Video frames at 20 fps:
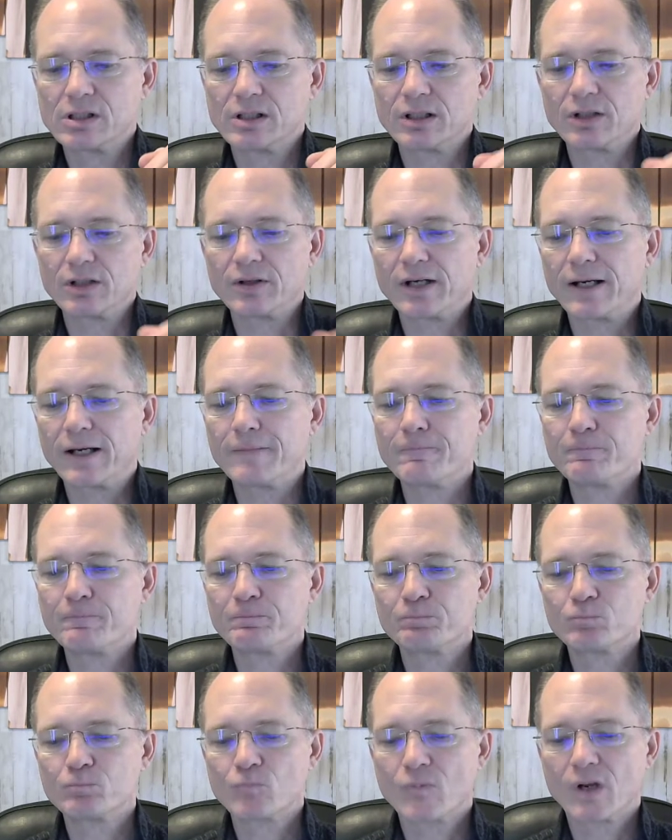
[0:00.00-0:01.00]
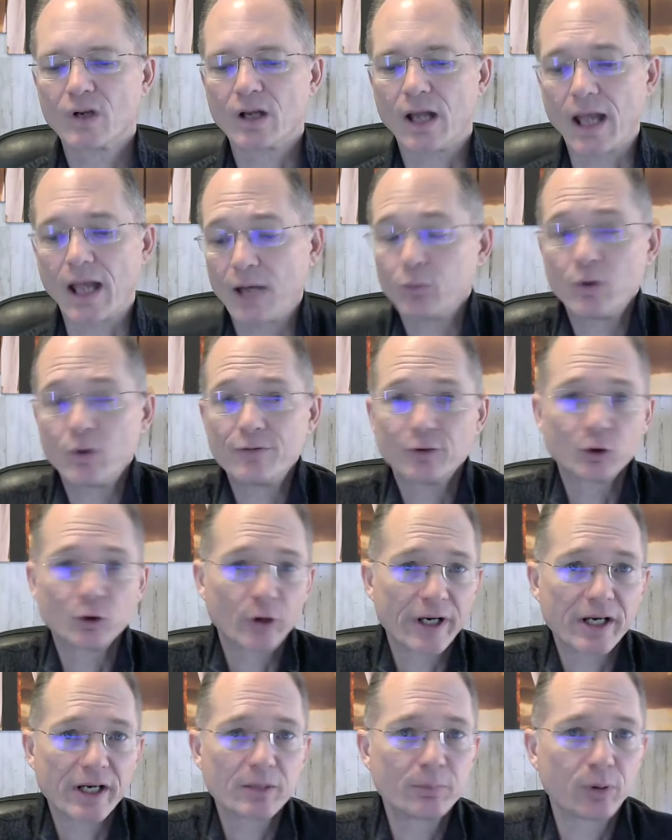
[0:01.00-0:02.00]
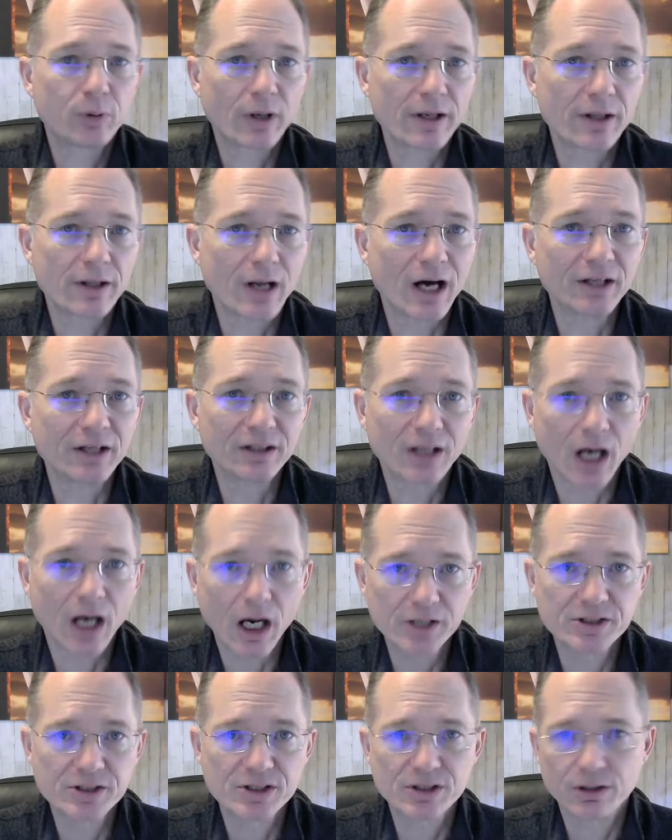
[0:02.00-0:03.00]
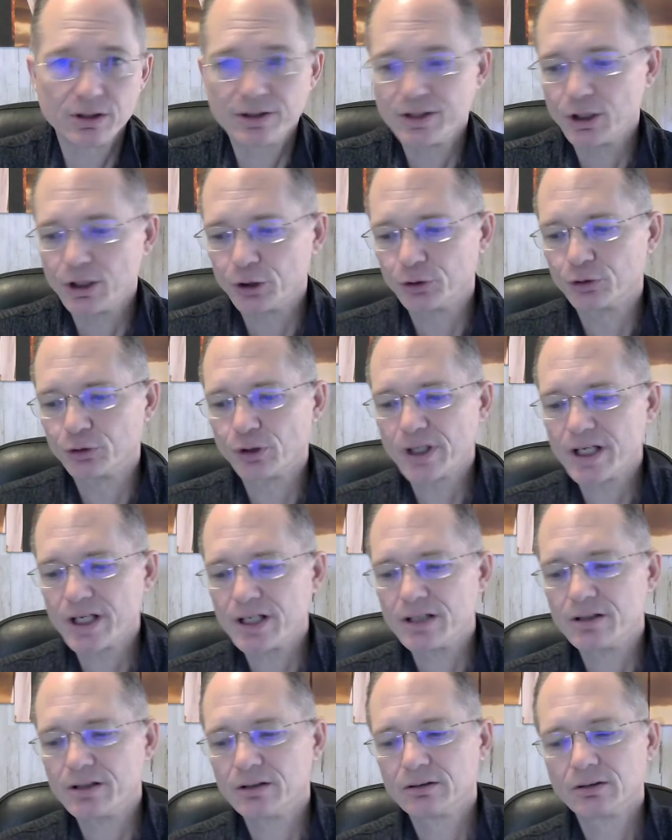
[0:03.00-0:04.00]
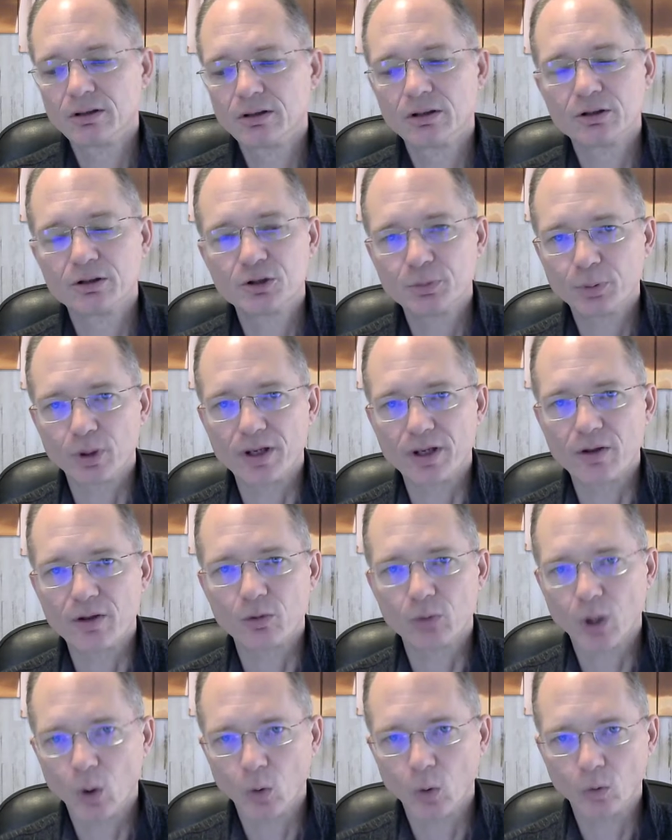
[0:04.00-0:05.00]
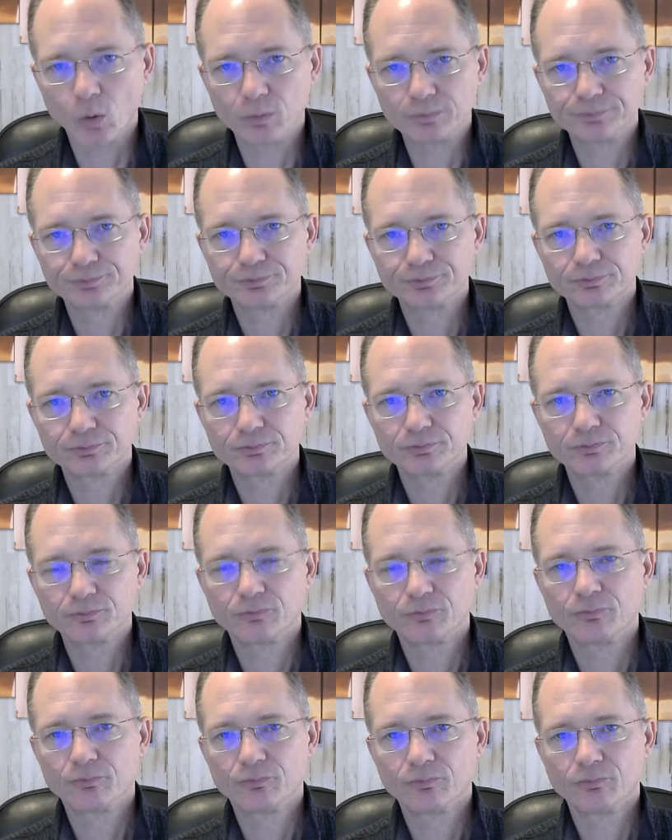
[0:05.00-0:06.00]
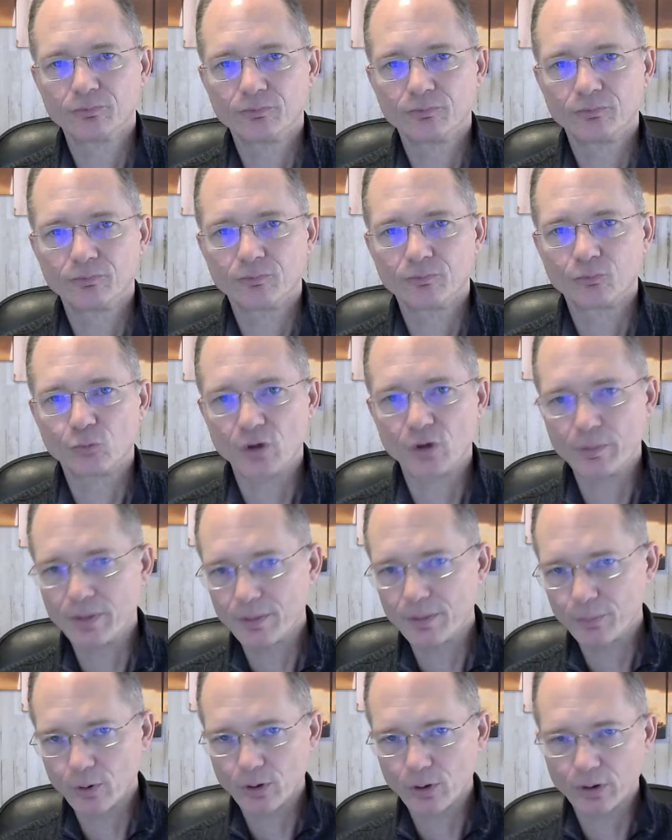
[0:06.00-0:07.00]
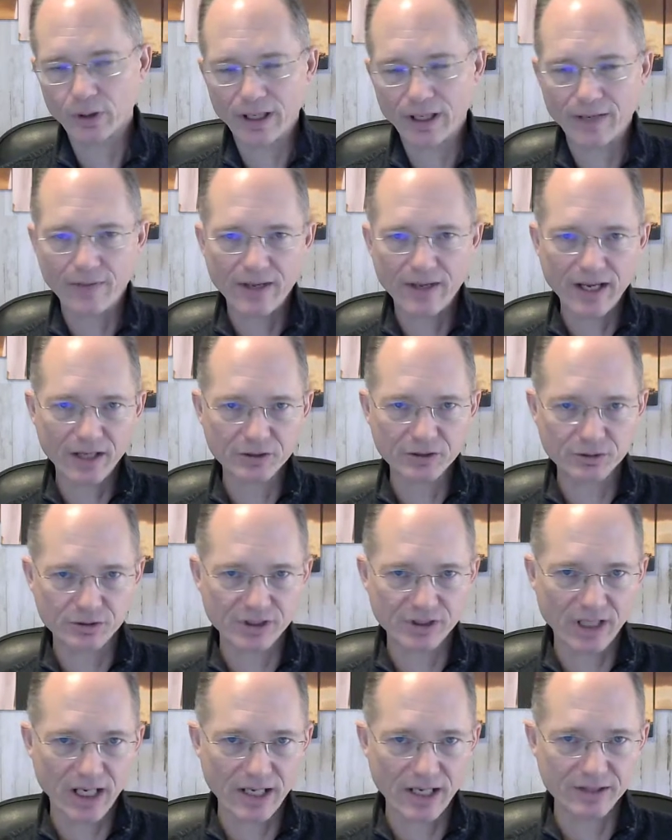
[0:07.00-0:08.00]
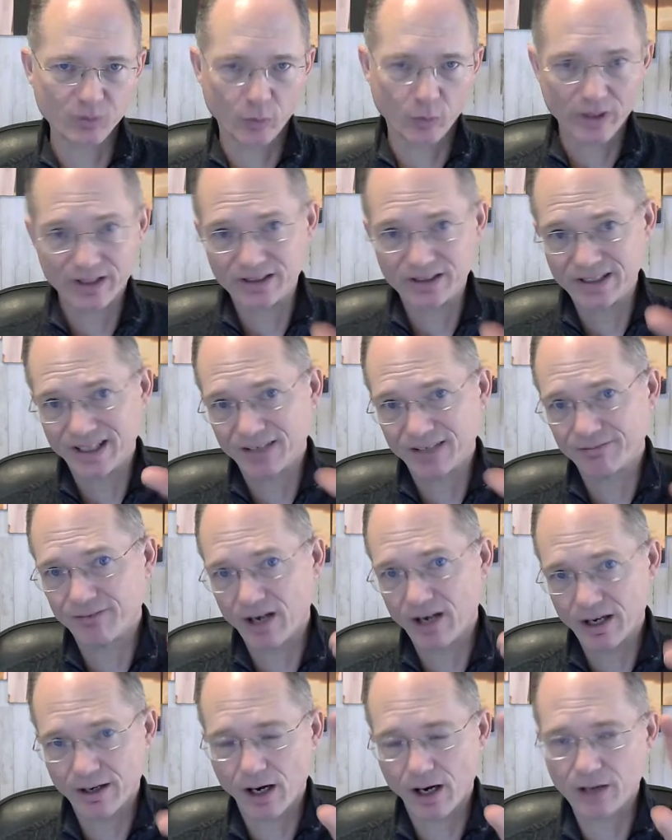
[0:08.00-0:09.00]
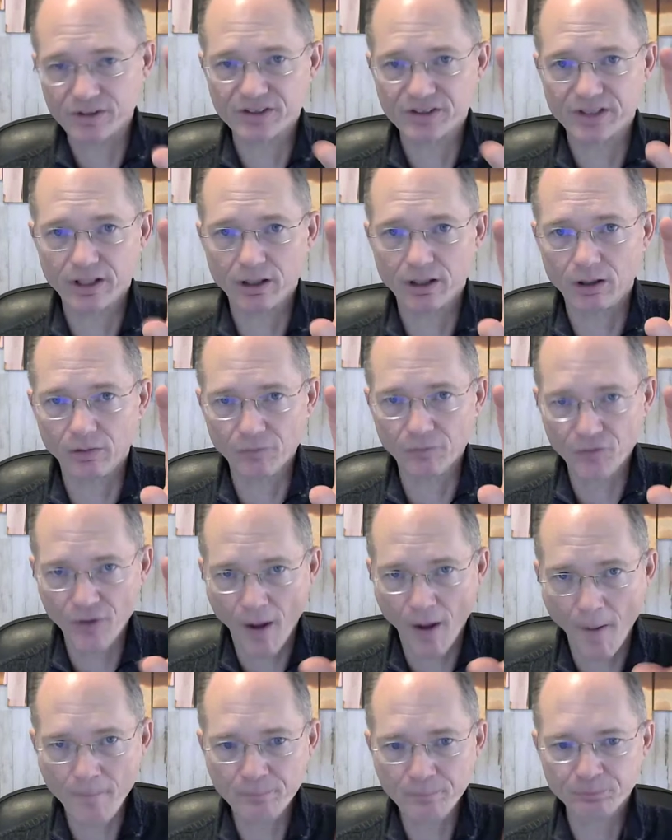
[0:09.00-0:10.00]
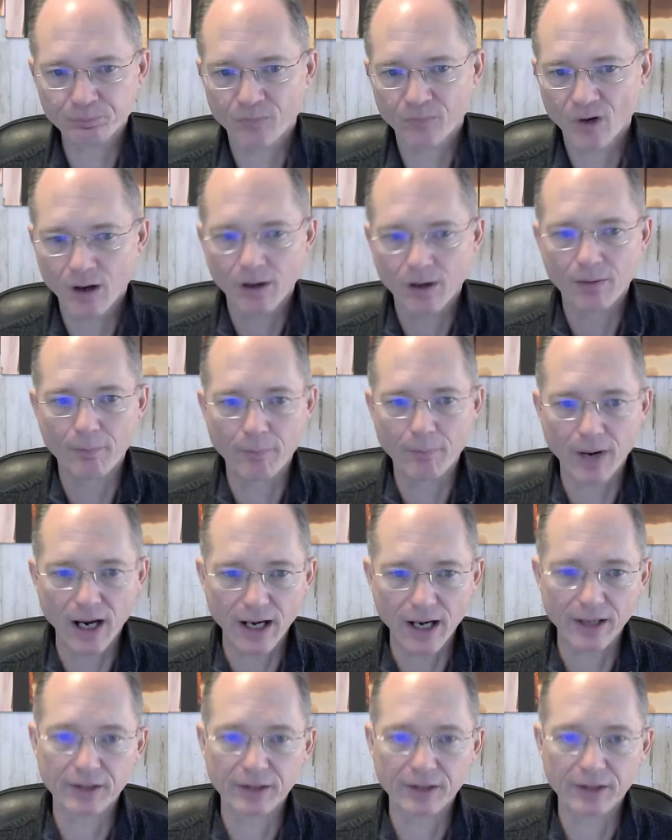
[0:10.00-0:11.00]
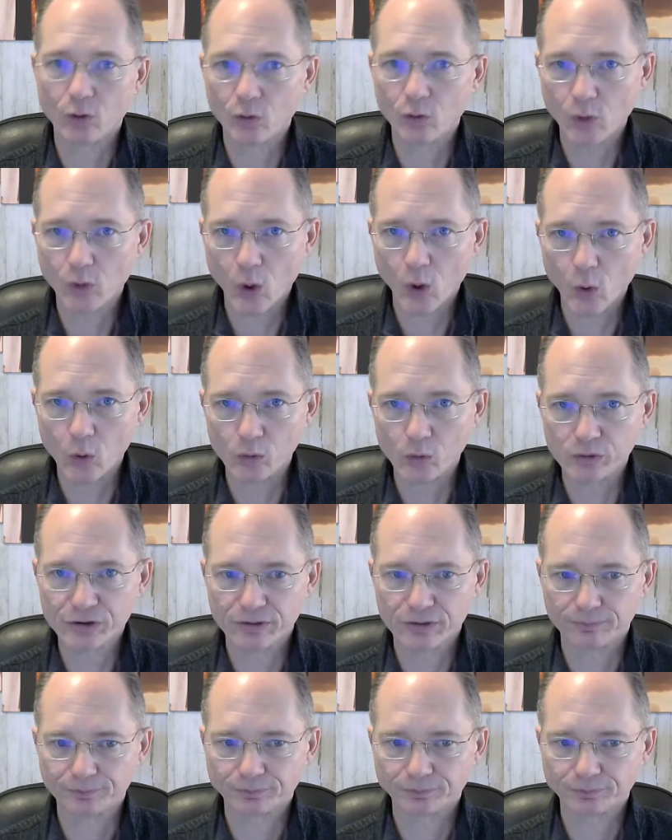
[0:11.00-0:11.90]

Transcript: Okay? And we've agreed to play, unconsciously agreed to play the role. Remember in the exercise, we identified ourselves by roles.